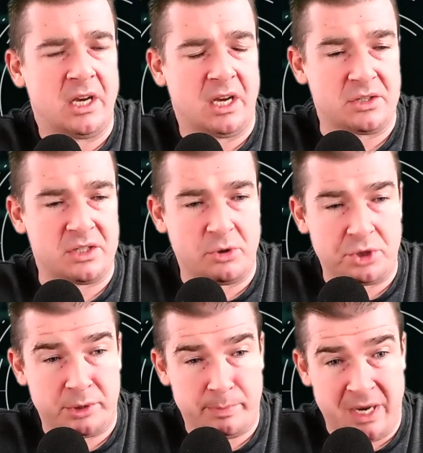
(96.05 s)
so
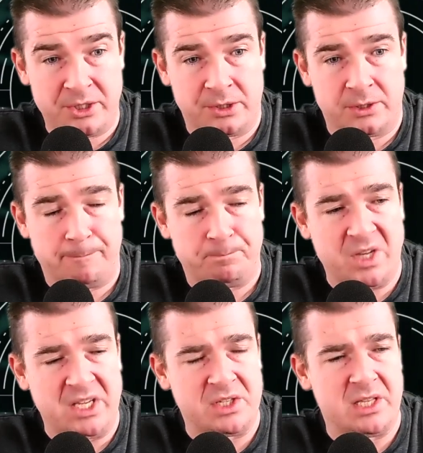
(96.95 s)
special,
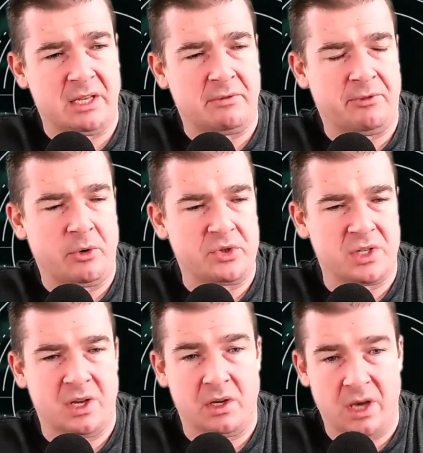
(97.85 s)
is that folks
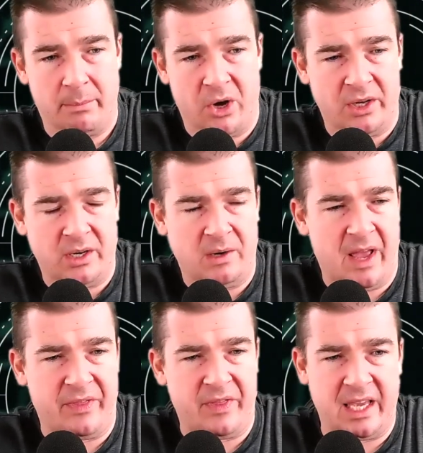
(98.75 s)
can come on
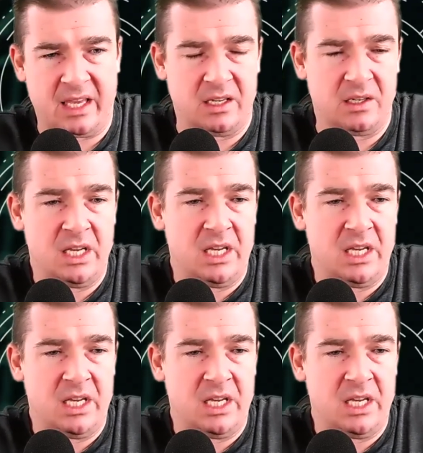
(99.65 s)
and they can